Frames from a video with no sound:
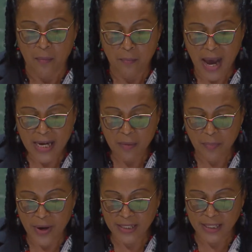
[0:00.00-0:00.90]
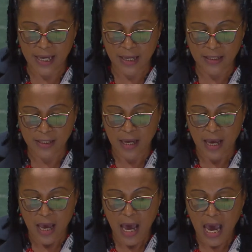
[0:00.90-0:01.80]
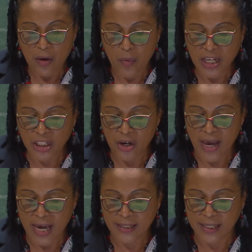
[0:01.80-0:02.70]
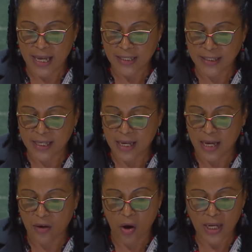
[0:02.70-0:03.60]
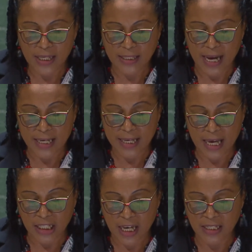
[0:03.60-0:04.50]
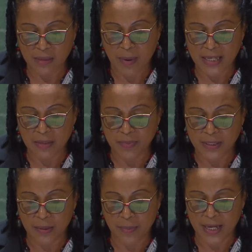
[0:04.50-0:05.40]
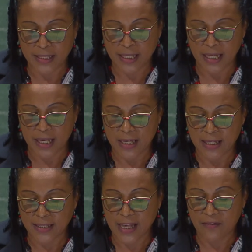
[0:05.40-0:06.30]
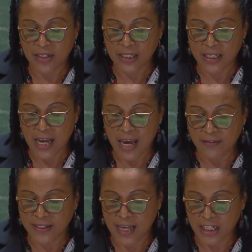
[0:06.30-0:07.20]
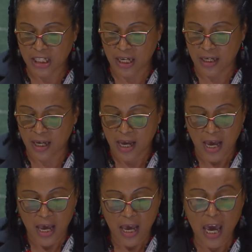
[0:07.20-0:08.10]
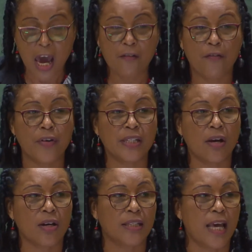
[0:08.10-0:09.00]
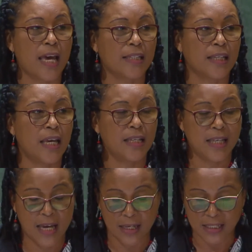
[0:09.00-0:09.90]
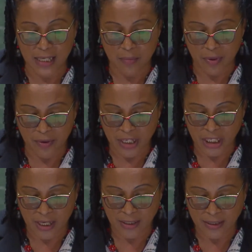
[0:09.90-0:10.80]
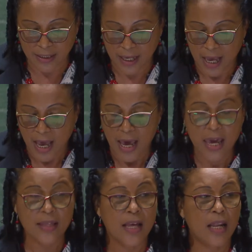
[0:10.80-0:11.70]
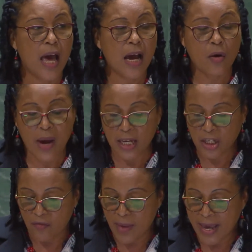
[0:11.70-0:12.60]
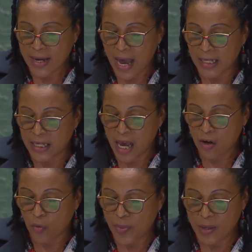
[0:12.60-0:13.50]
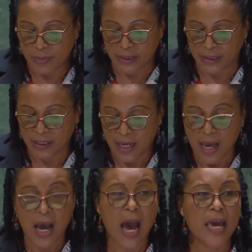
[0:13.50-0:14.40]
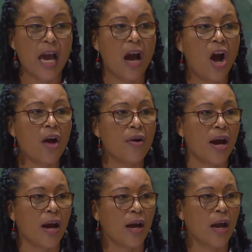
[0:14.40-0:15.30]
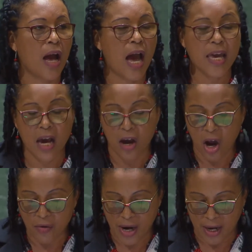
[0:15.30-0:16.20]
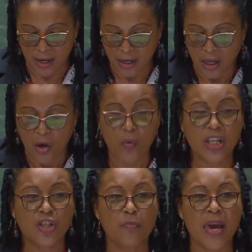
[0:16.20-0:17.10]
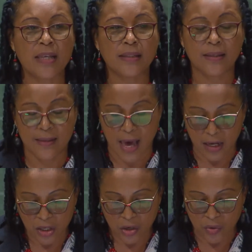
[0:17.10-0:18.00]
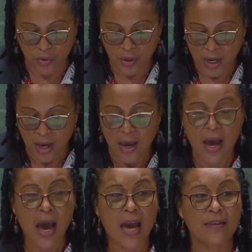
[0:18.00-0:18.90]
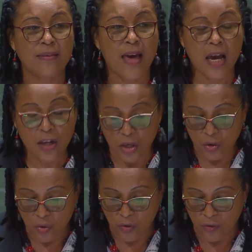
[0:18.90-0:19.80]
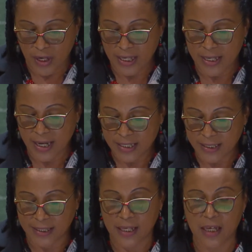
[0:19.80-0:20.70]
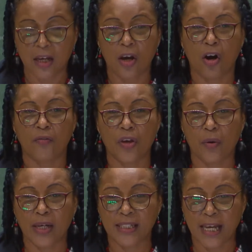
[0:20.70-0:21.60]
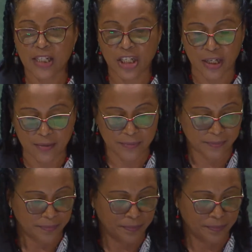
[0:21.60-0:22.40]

Madam President, I wish Your Excellency and all the delegations participating in the 79th session every success in their deliberations. In the language of my Kalinago people, Ayahora, which means thank you. I thank you for the courtesy of your attention.